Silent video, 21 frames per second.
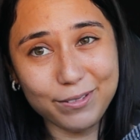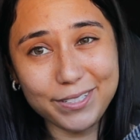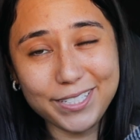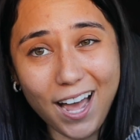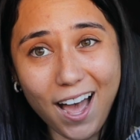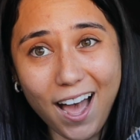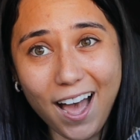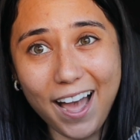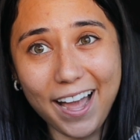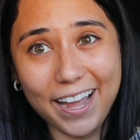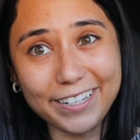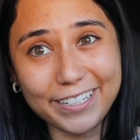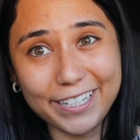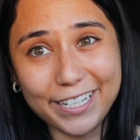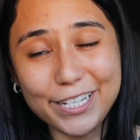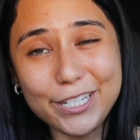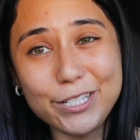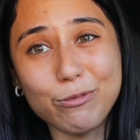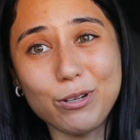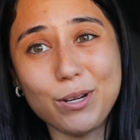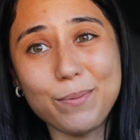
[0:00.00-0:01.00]
with Ty and
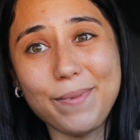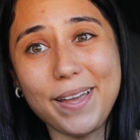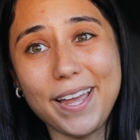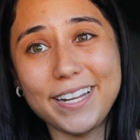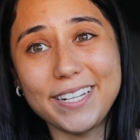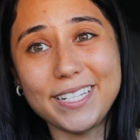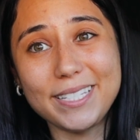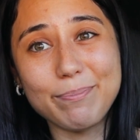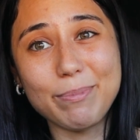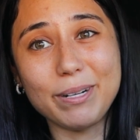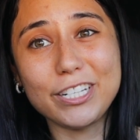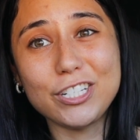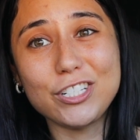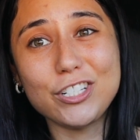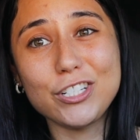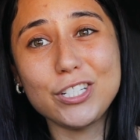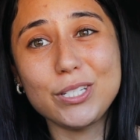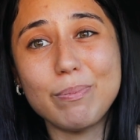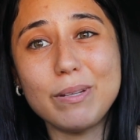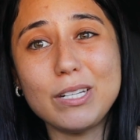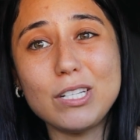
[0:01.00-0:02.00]
his roommates, but it's
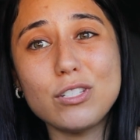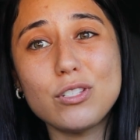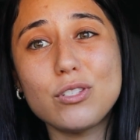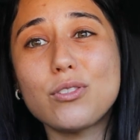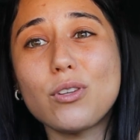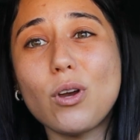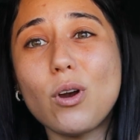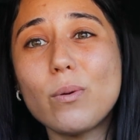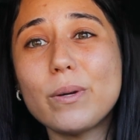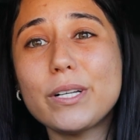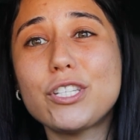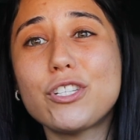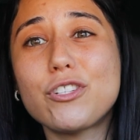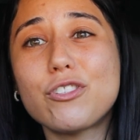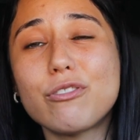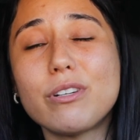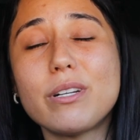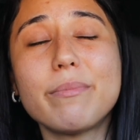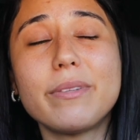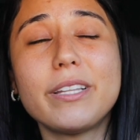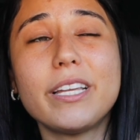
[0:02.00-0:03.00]
just been so
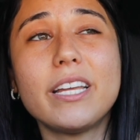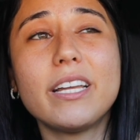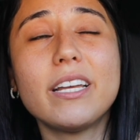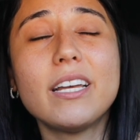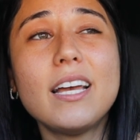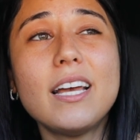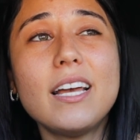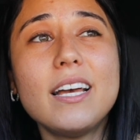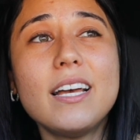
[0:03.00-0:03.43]
extremely